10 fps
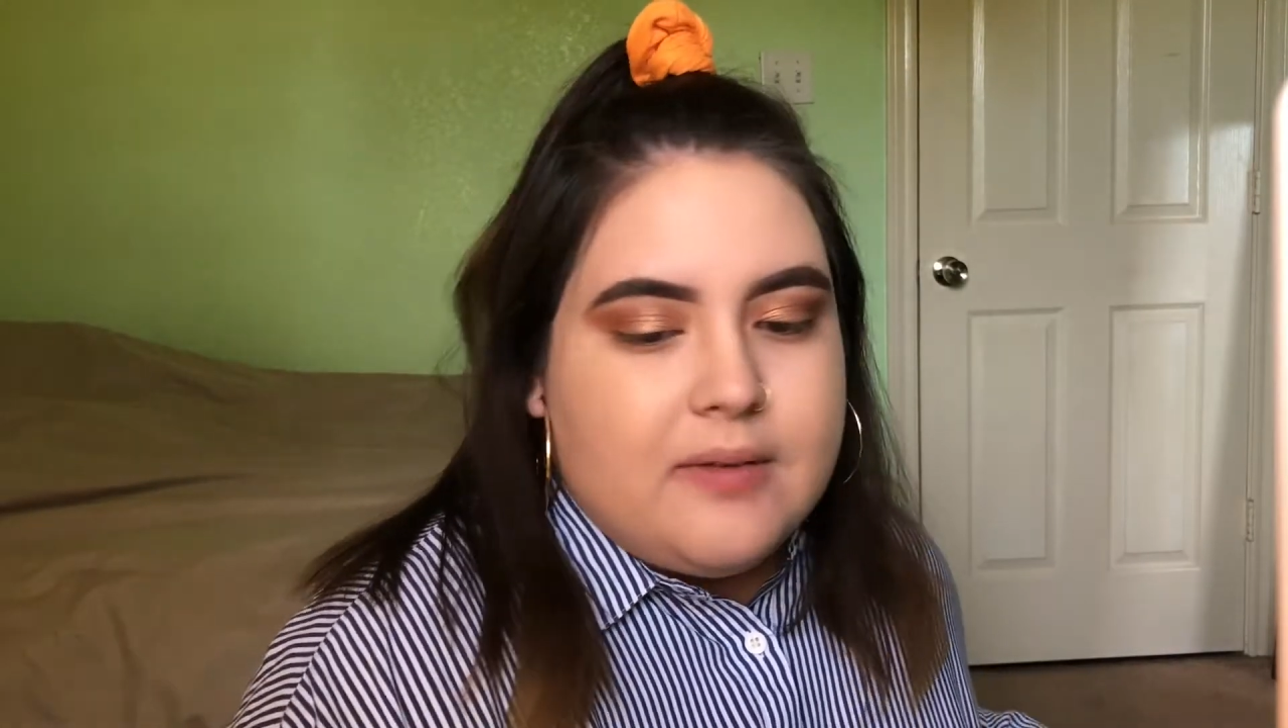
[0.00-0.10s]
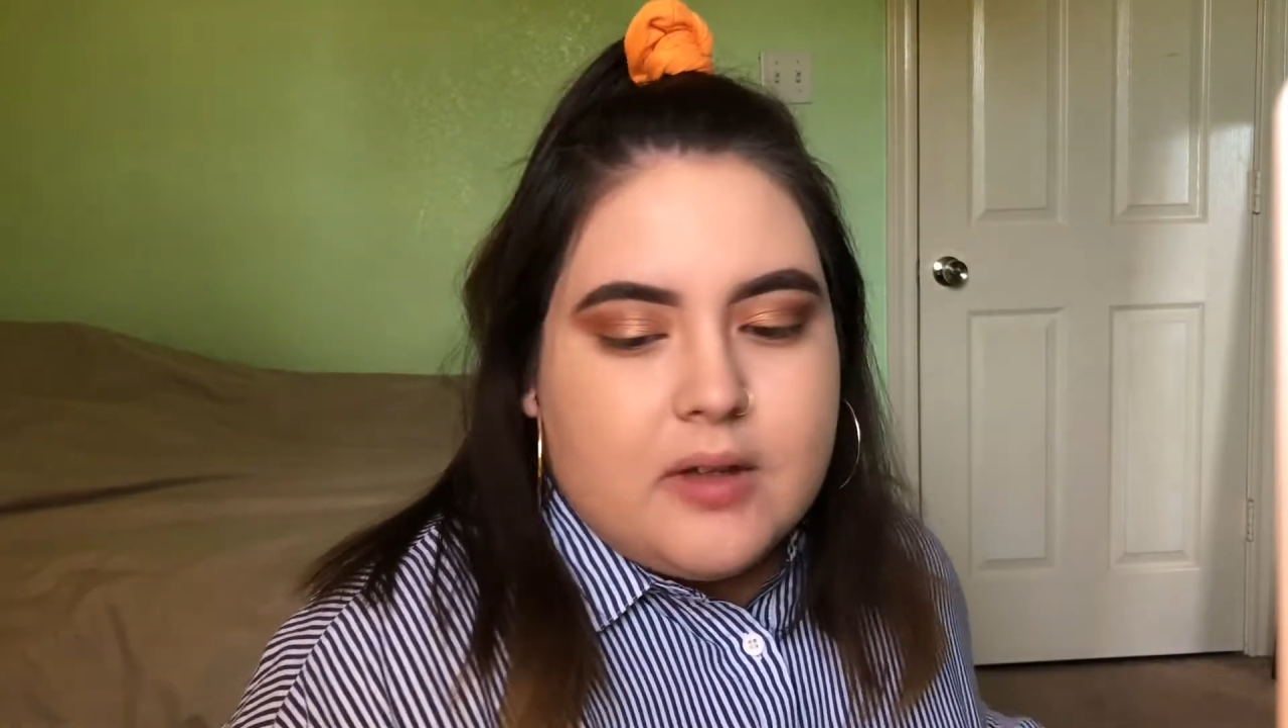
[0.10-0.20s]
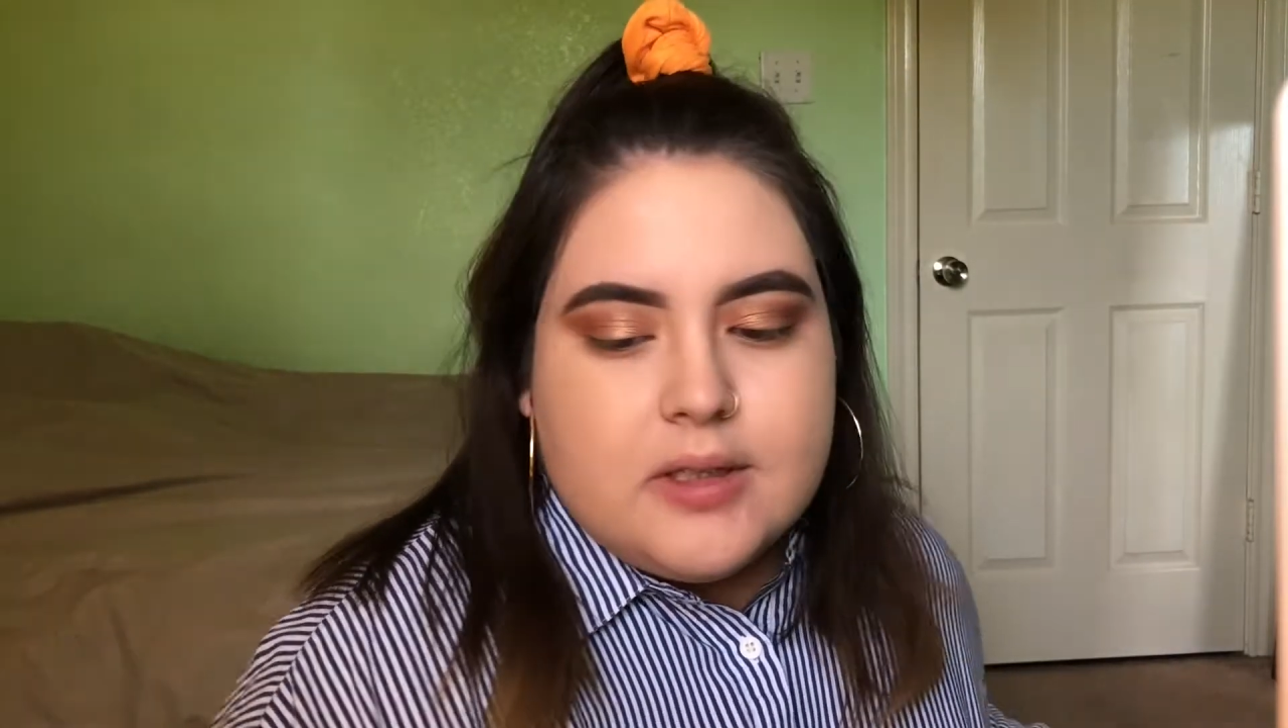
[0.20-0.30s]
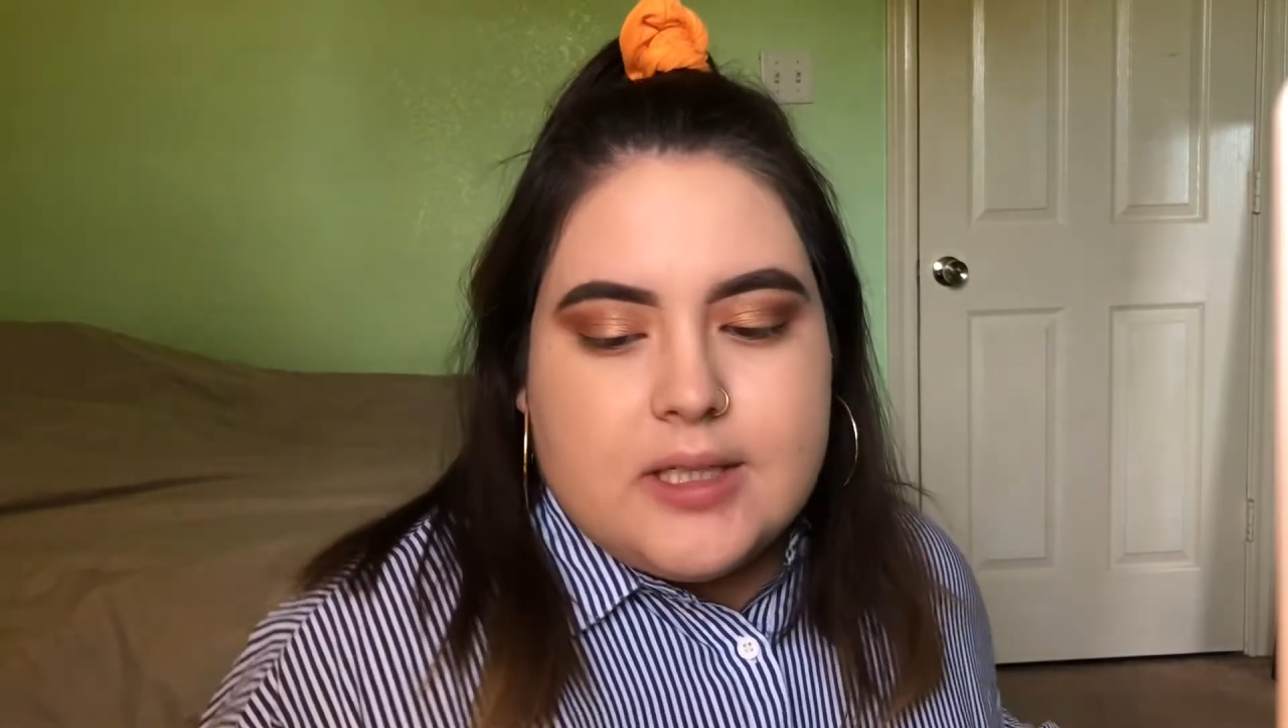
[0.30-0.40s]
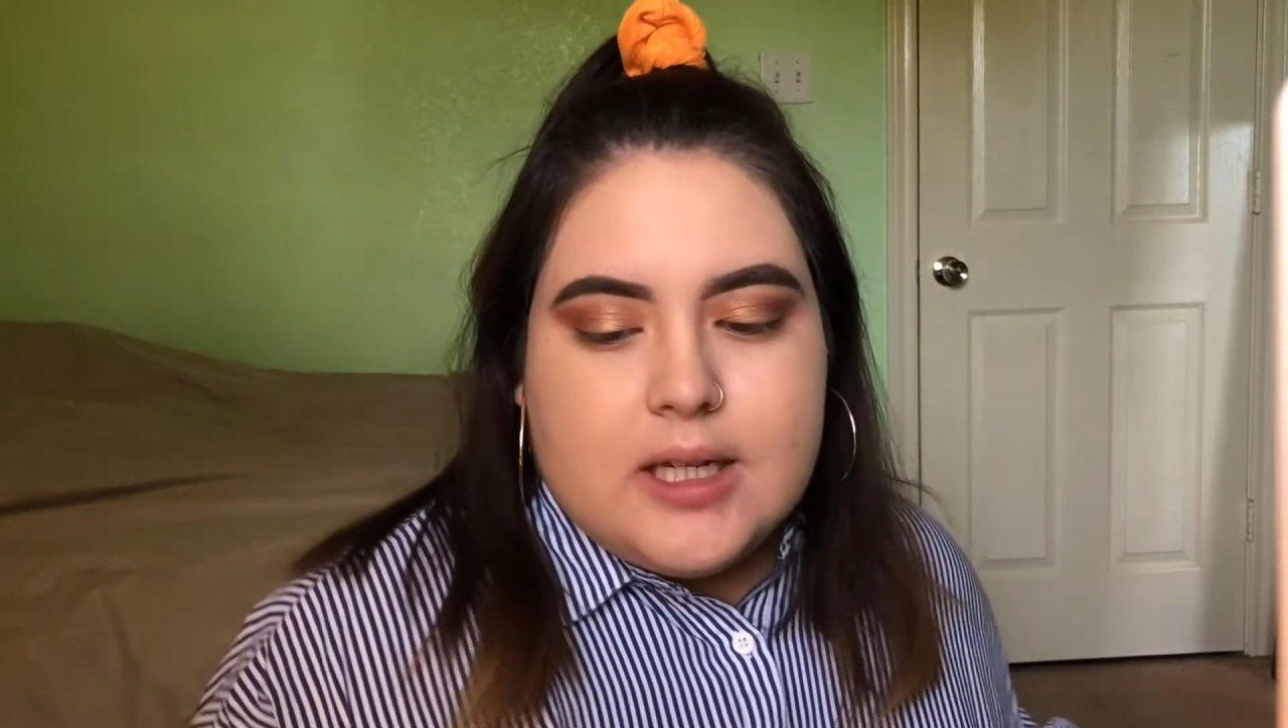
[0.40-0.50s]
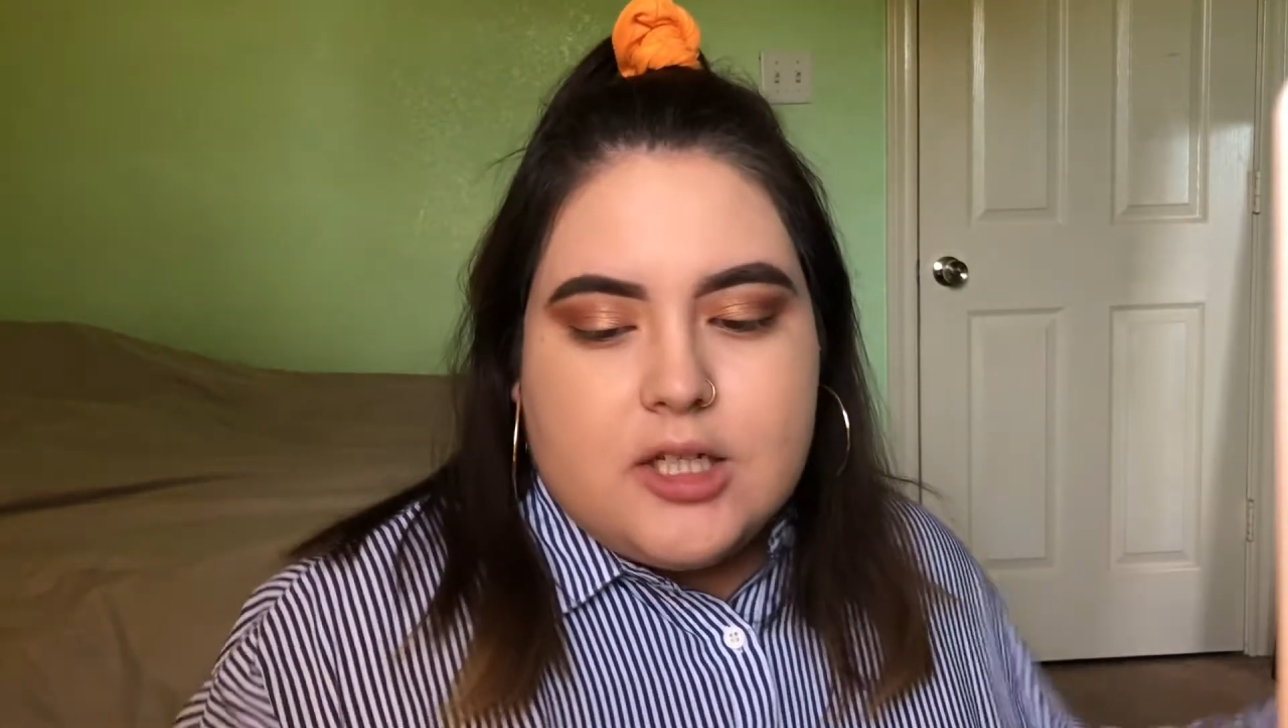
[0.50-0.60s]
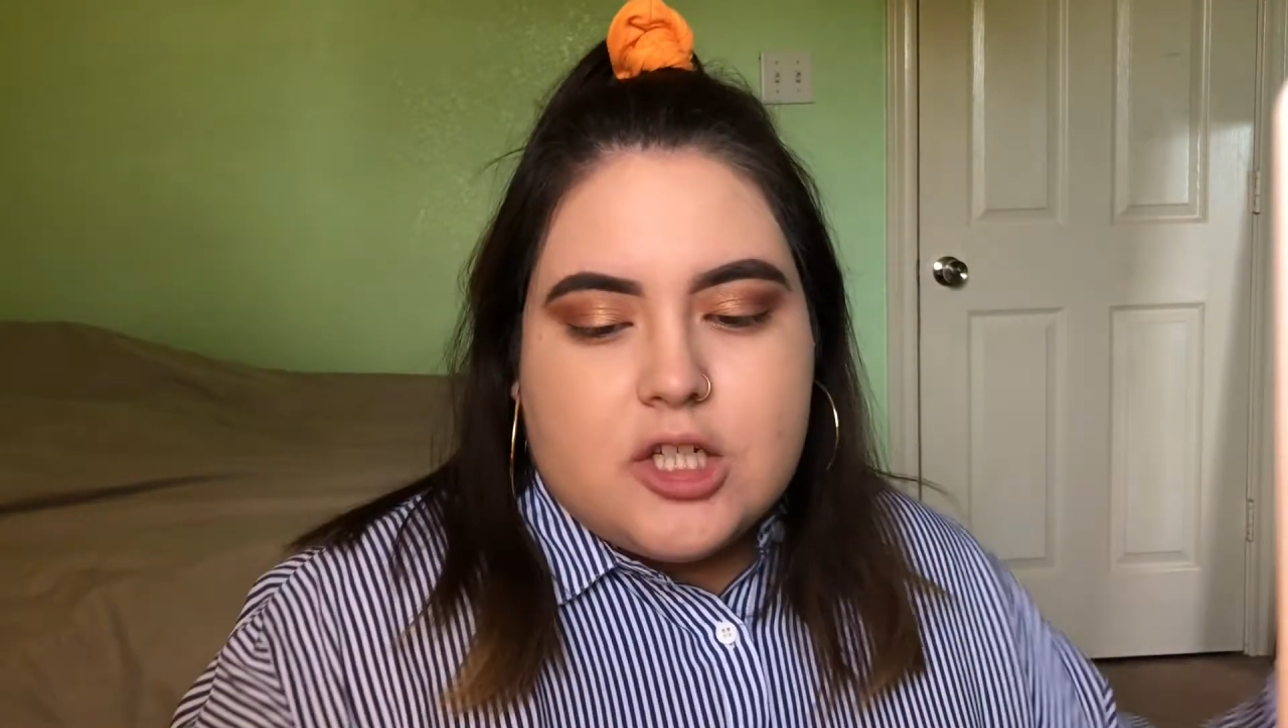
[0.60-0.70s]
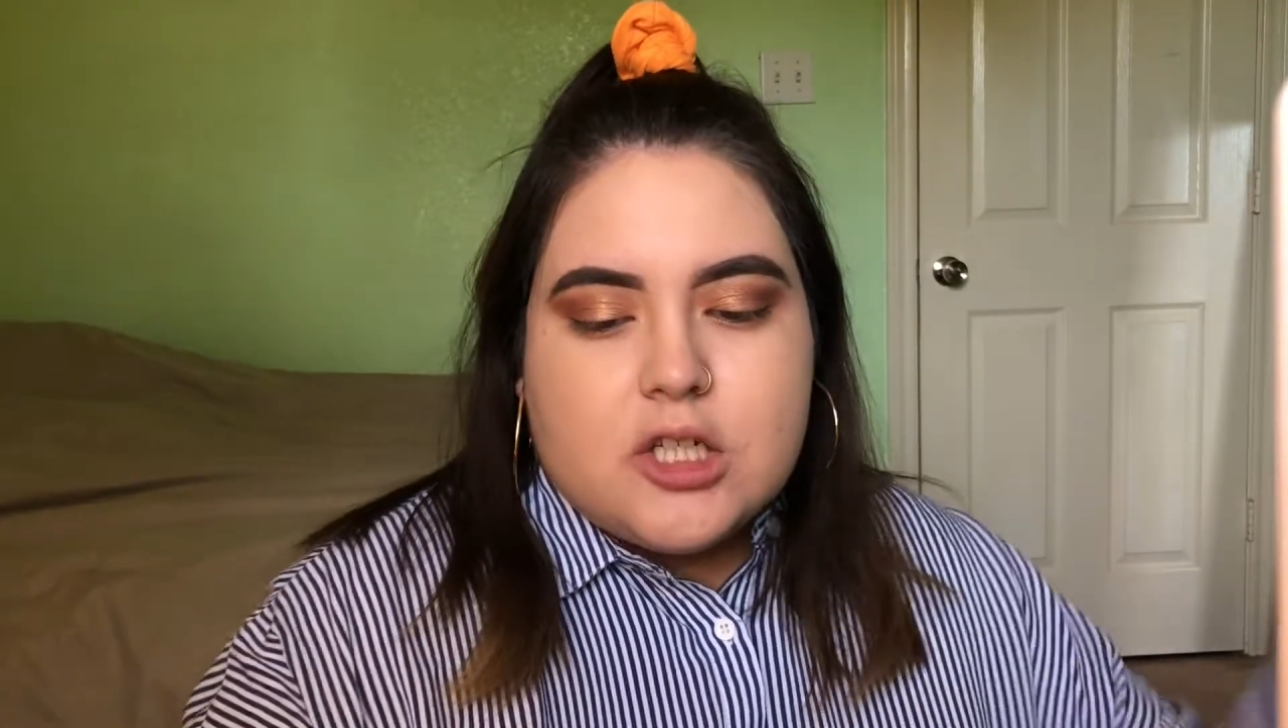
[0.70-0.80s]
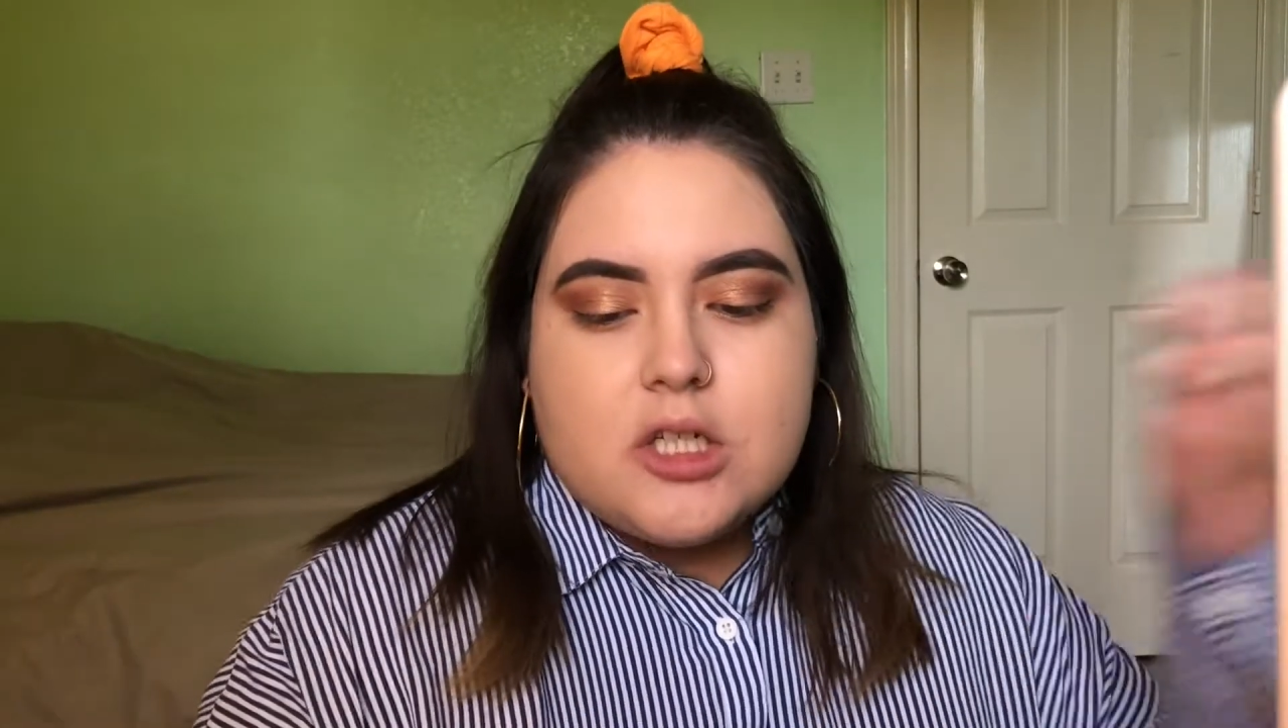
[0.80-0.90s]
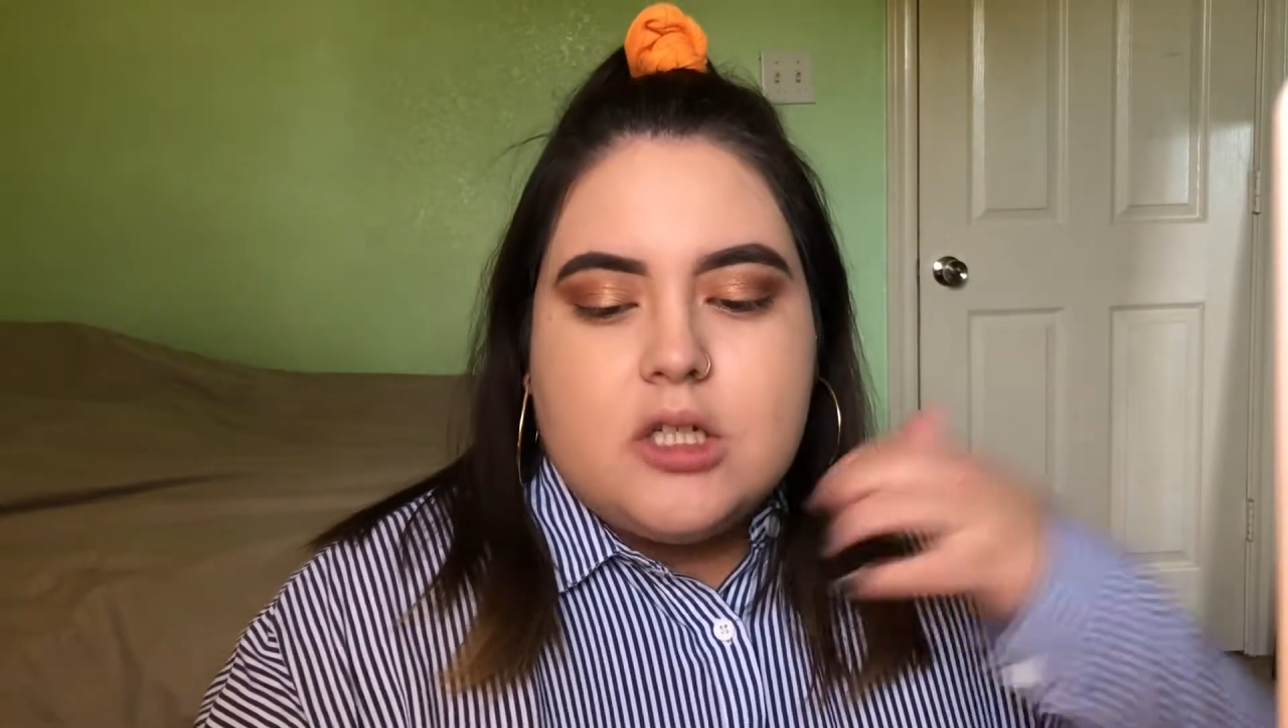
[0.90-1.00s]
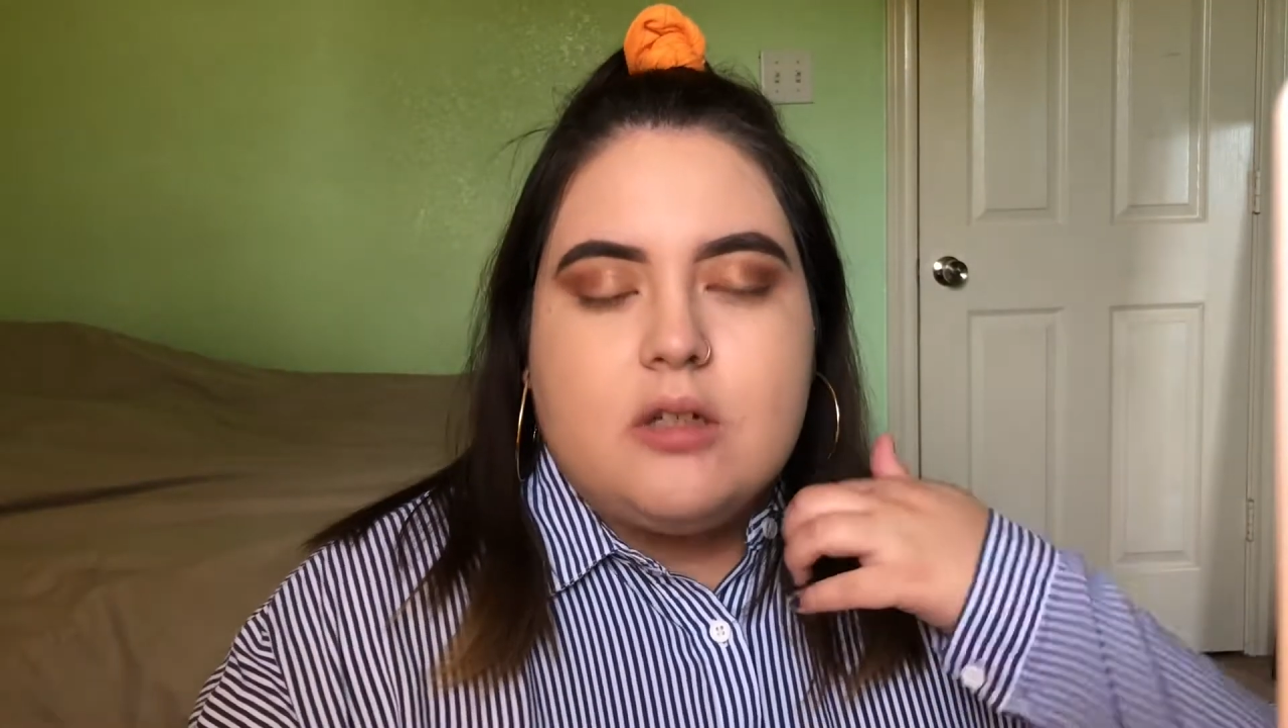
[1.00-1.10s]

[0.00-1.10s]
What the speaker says: foundation.